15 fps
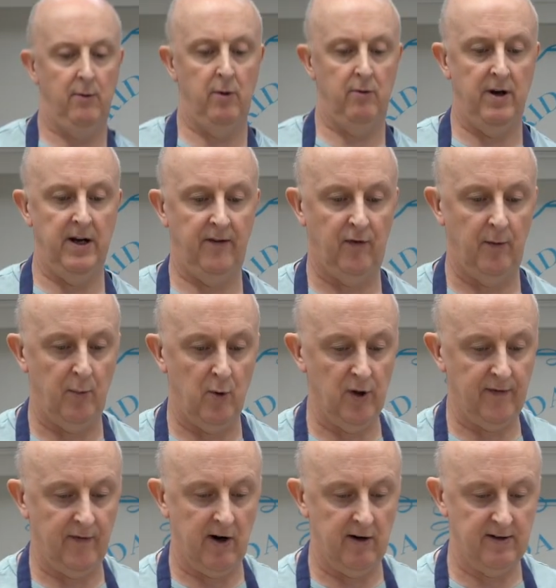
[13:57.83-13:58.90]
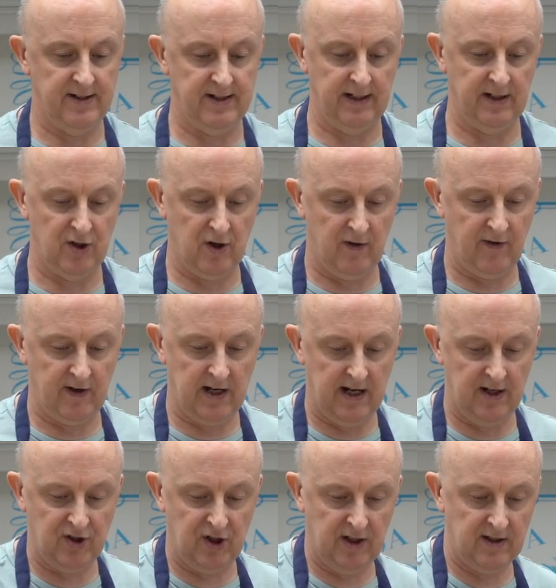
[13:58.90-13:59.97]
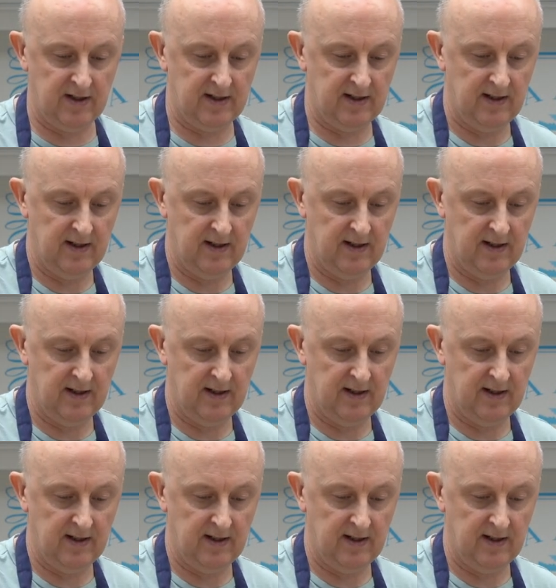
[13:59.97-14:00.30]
ready for both of our signature focaccias.